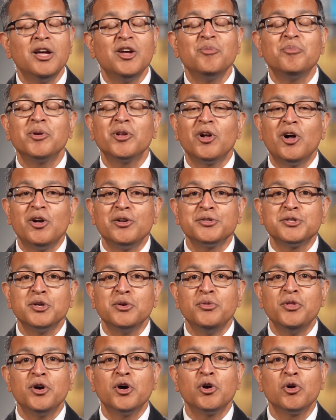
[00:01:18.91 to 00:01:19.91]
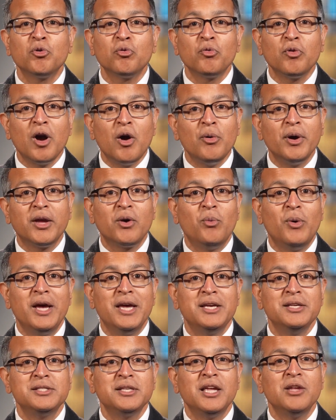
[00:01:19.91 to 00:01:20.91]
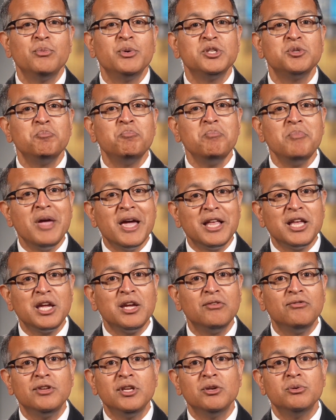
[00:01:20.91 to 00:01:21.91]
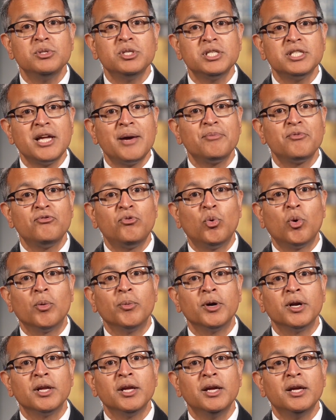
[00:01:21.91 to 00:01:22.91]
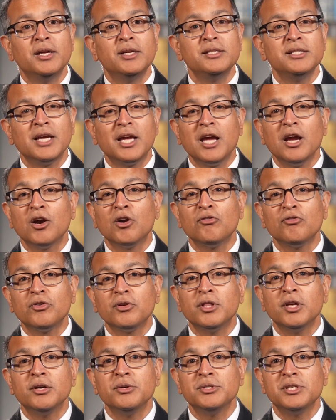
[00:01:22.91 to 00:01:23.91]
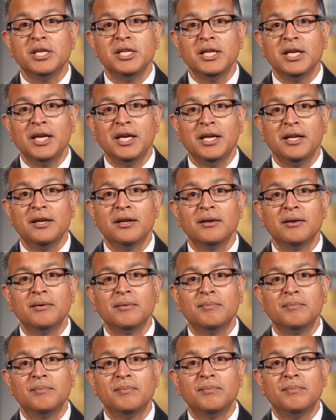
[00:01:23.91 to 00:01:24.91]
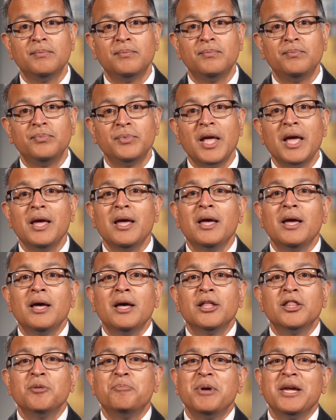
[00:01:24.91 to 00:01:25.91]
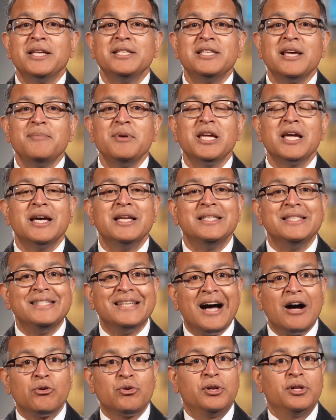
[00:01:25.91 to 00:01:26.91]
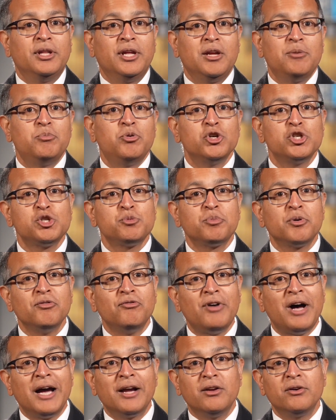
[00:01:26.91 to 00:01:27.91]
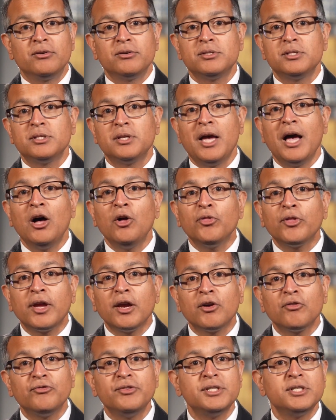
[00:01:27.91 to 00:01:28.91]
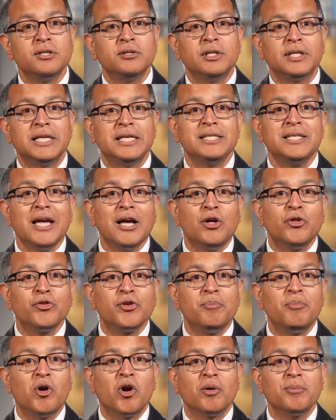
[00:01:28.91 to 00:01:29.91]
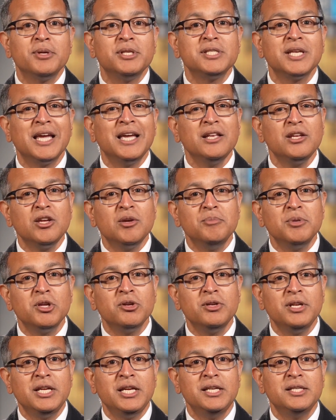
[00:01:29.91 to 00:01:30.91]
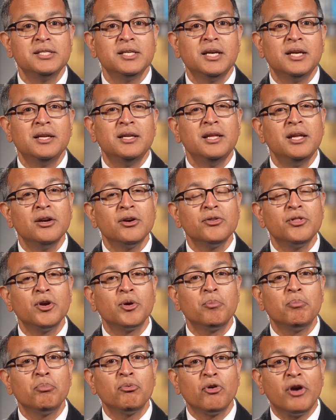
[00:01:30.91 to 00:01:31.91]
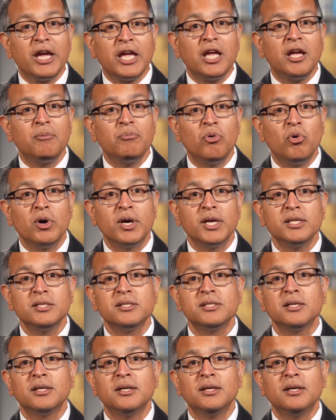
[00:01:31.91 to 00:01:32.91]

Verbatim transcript: but also the heroic ways in which many of you stepped forward to care for those in need. The pandemic undoubtedly pushed providers, healthcare facilities, health departments, and communities near their breaking points.